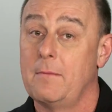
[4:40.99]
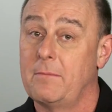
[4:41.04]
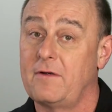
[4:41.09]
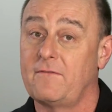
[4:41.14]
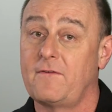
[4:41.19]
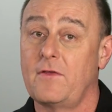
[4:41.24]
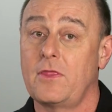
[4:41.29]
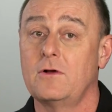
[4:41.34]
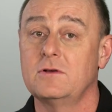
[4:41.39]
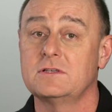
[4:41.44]

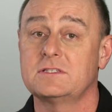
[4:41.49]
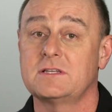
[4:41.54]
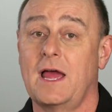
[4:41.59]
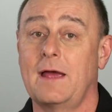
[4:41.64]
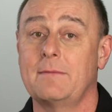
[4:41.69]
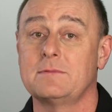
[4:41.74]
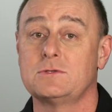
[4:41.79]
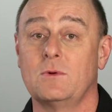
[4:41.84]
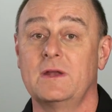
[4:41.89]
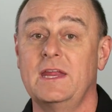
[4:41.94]
But for those
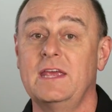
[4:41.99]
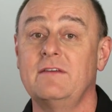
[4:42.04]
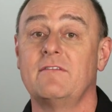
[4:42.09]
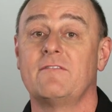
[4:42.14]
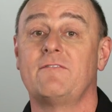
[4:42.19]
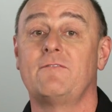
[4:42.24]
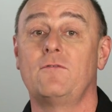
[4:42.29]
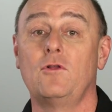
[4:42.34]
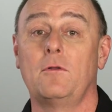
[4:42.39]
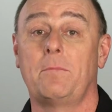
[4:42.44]
times when
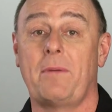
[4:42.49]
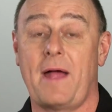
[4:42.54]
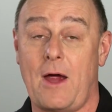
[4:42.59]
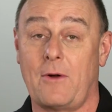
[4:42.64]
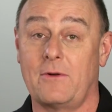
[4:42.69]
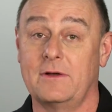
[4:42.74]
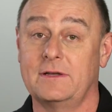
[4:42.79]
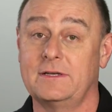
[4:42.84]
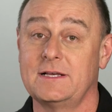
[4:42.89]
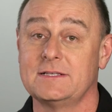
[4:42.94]
even full
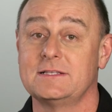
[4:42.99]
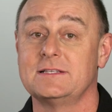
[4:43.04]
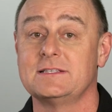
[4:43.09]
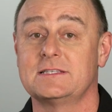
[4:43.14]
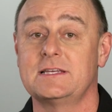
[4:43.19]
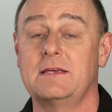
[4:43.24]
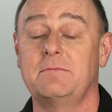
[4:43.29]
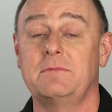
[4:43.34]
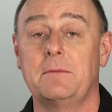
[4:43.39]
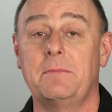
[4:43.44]
power doesn't
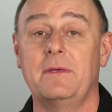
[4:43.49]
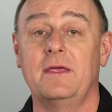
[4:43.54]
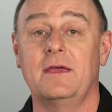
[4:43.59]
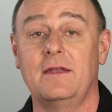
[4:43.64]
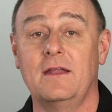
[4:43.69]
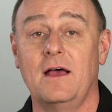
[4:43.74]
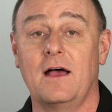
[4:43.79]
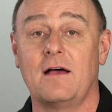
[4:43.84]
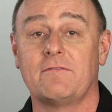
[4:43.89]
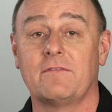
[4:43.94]
seem to be
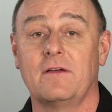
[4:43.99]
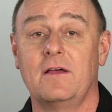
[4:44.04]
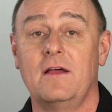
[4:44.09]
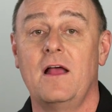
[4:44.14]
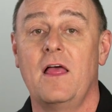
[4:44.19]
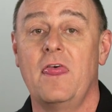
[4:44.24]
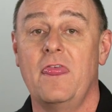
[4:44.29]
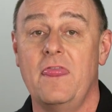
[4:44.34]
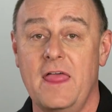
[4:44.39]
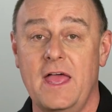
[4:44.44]
enough,
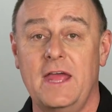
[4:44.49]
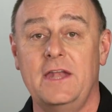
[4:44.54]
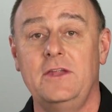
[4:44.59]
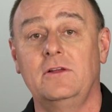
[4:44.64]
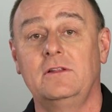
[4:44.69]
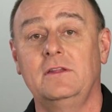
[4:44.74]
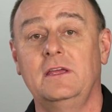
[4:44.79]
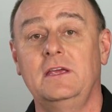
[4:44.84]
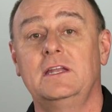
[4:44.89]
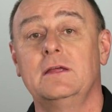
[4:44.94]
then
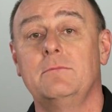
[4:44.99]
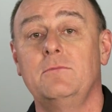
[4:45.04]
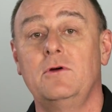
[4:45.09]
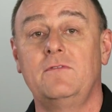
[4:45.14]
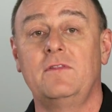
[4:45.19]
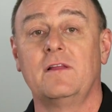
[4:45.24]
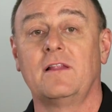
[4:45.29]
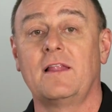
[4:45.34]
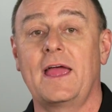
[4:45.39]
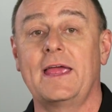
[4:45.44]
you'll need to
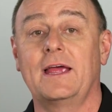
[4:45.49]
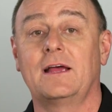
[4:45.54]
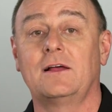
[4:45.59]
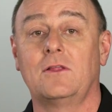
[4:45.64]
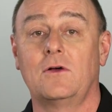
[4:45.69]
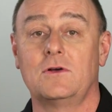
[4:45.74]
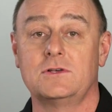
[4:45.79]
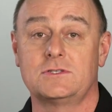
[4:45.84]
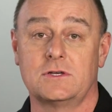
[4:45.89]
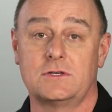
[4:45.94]
move the light
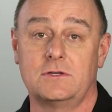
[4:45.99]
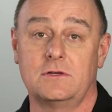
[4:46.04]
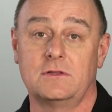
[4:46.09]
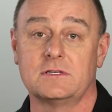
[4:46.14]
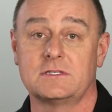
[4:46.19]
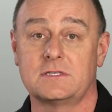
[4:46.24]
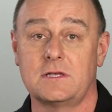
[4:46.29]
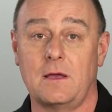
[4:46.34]
closer to the